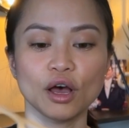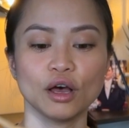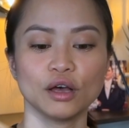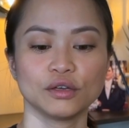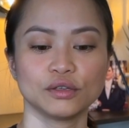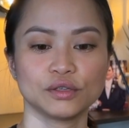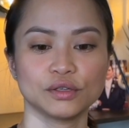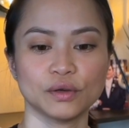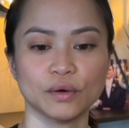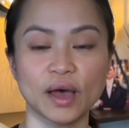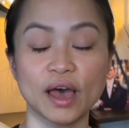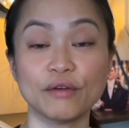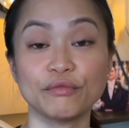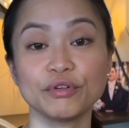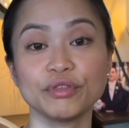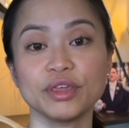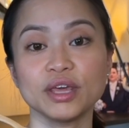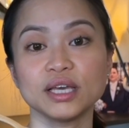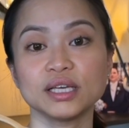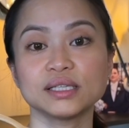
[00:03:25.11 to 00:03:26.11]
So
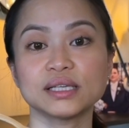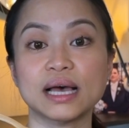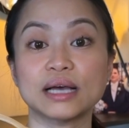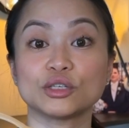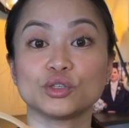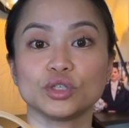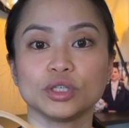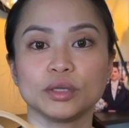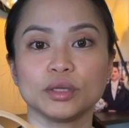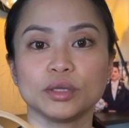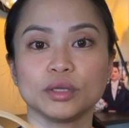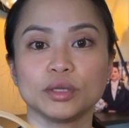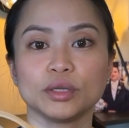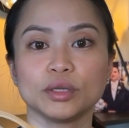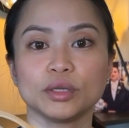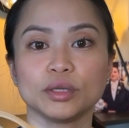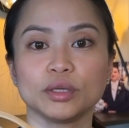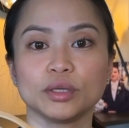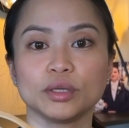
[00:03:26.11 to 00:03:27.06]
everything is actually mentioned